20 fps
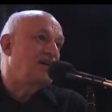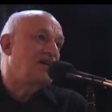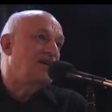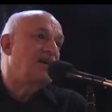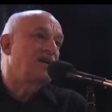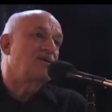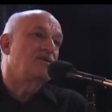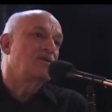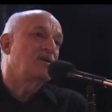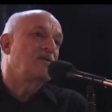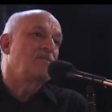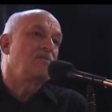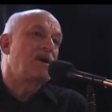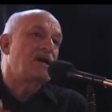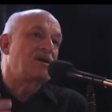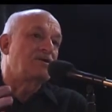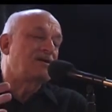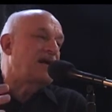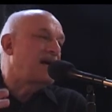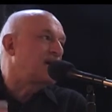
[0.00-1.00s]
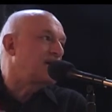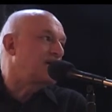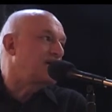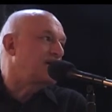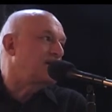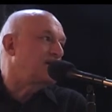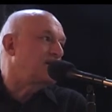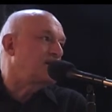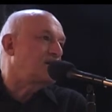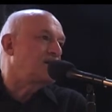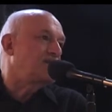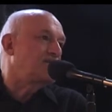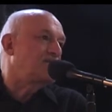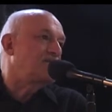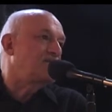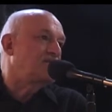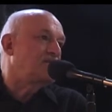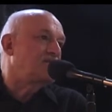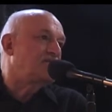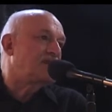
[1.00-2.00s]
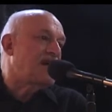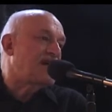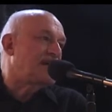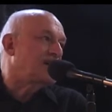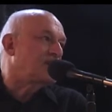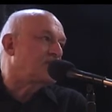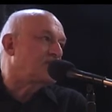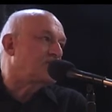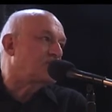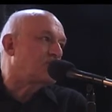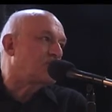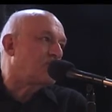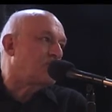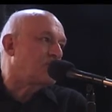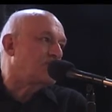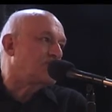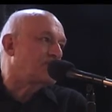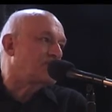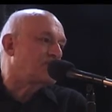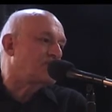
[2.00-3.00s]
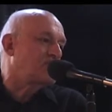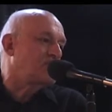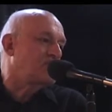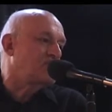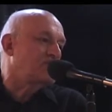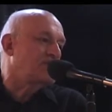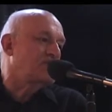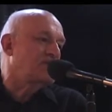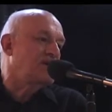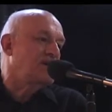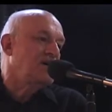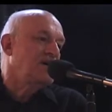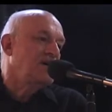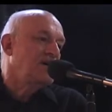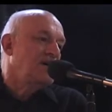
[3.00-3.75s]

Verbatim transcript: And here, Mayor Daley, since he's taken control of the schools,